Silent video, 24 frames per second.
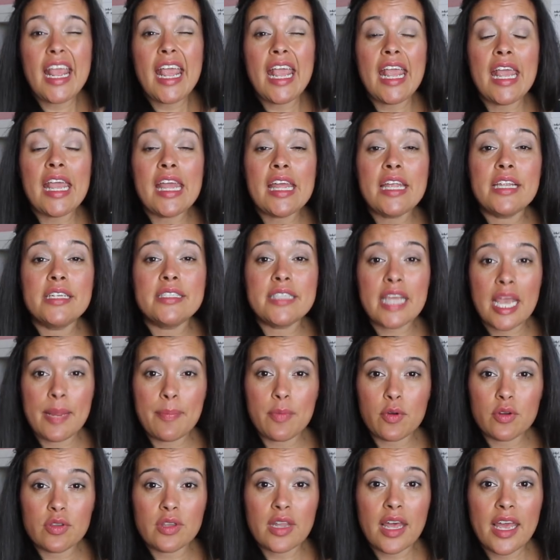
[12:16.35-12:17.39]
and
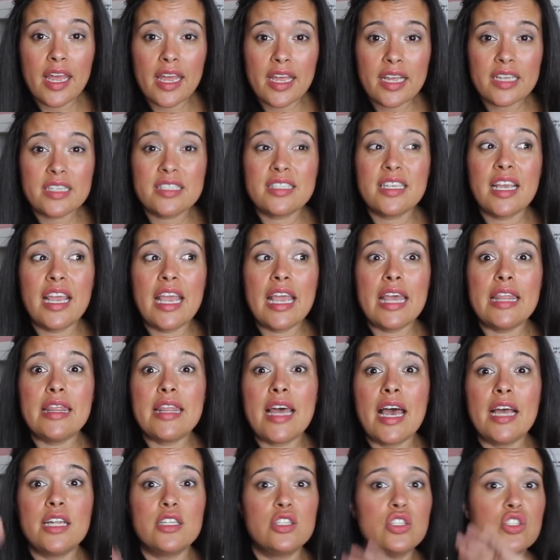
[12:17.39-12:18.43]
tapered legs, and
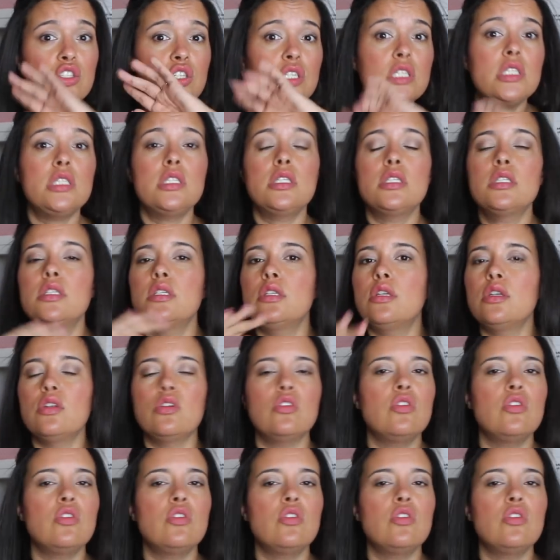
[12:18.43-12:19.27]
that's just